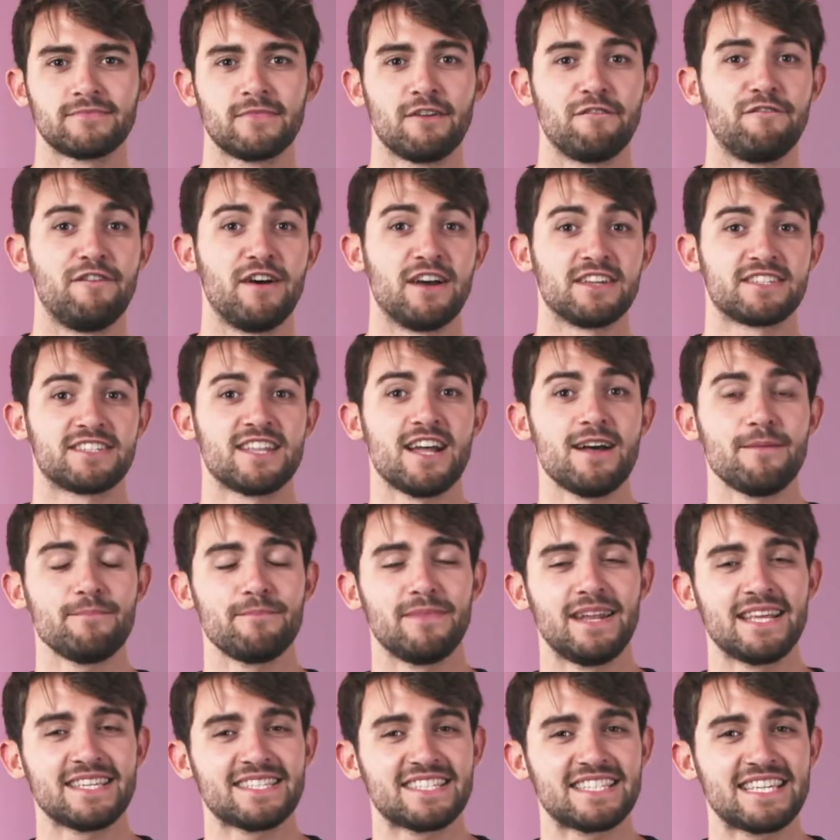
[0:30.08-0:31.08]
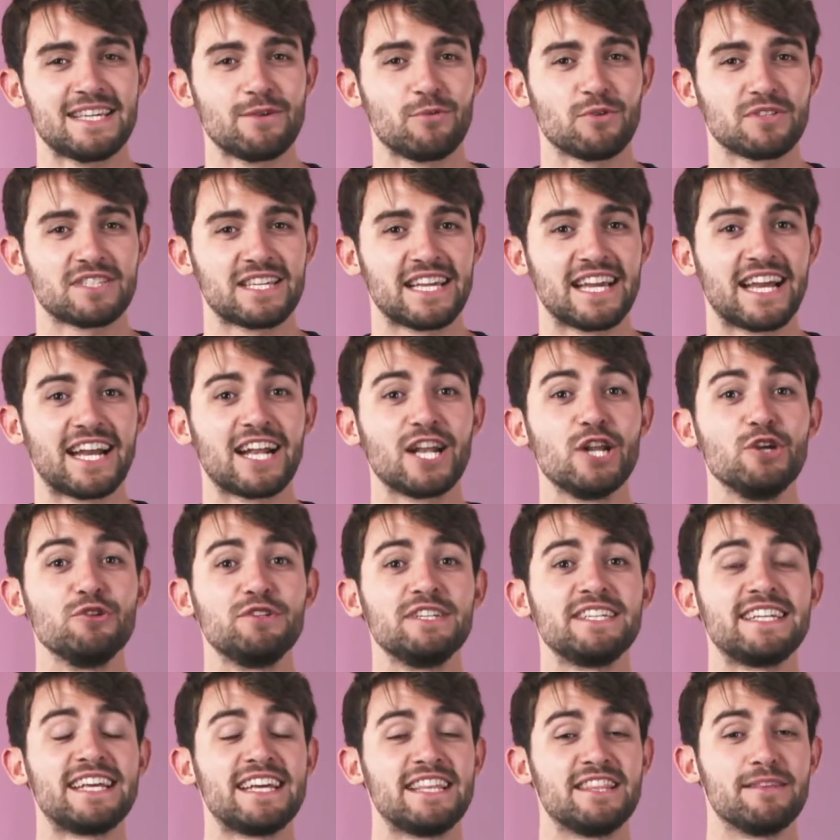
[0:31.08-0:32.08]
First up, let's see what's
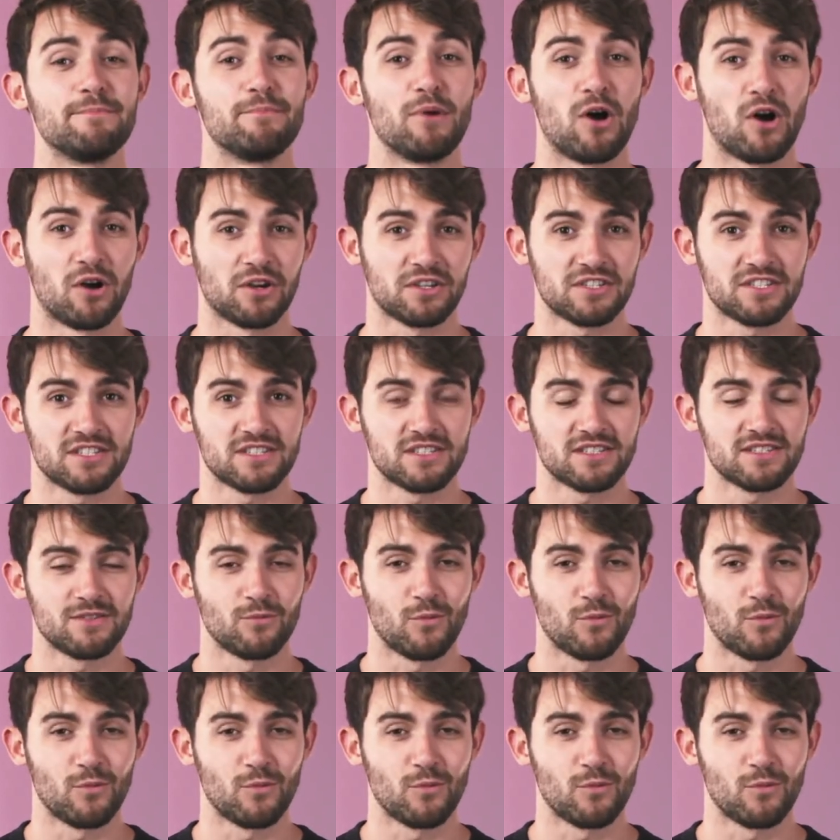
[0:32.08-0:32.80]
included in the box.